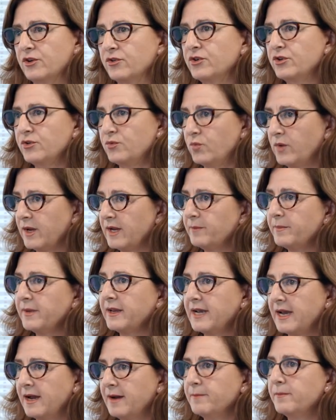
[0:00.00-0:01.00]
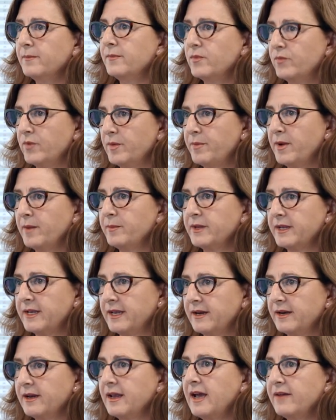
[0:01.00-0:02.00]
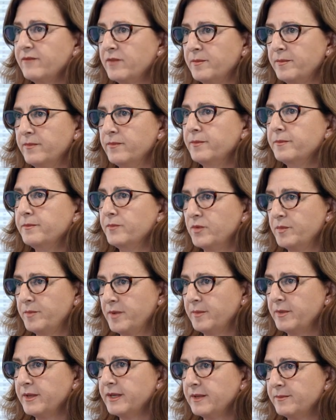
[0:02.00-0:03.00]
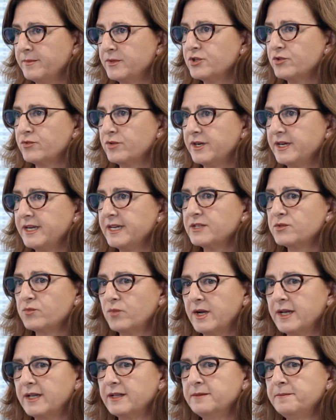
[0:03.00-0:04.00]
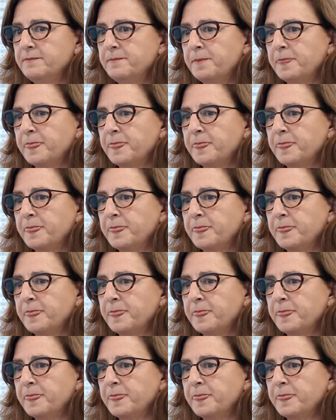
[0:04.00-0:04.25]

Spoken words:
could well become Republican, have a Republican majority as well.